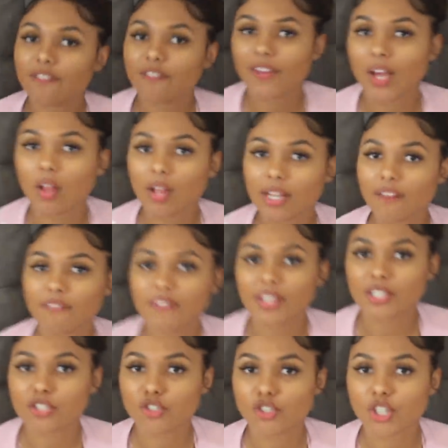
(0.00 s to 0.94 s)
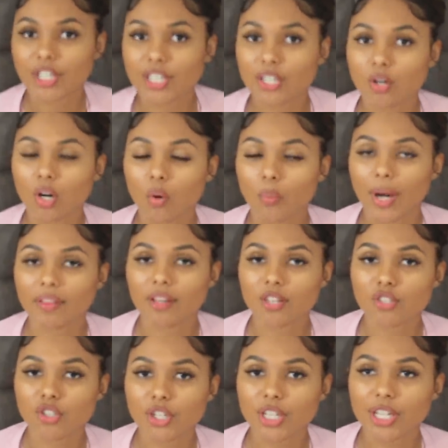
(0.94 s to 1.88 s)
fail at a fitness journey or a weight
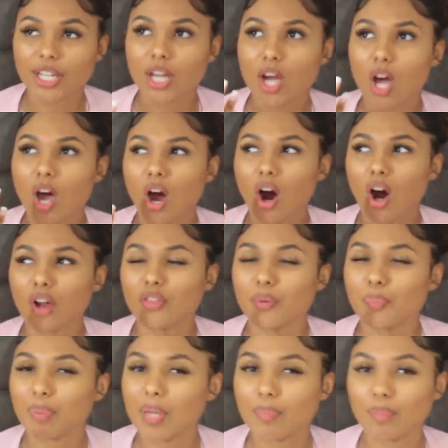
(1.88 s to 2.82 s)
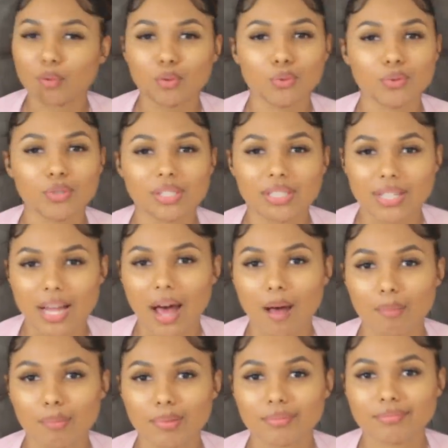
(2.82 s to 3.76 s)
loss journey are the people who
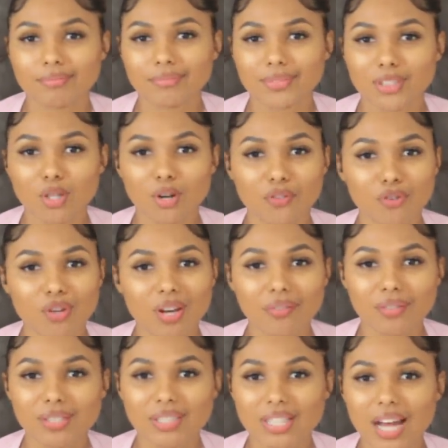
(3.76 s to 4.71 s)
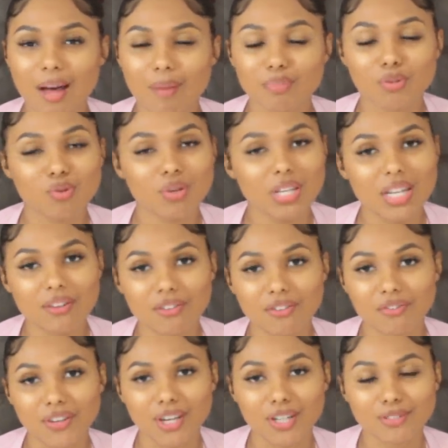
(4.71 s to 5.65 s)
stop. So if you never stop, you can
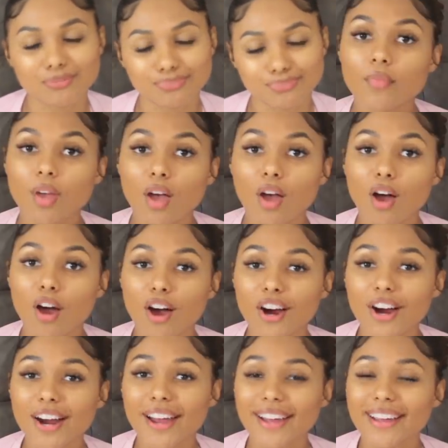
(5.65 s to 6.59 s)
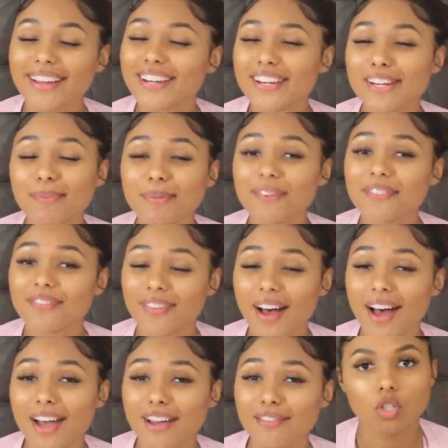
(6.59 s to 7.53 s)
never fail. All right, and number
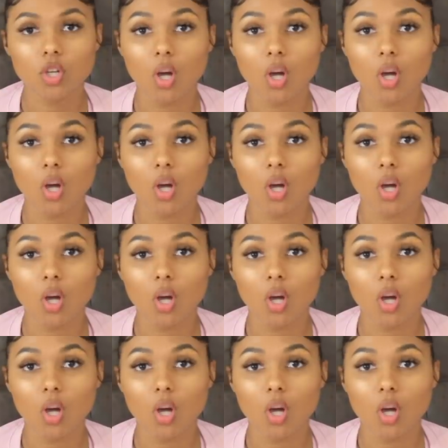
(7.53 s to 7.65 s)
5.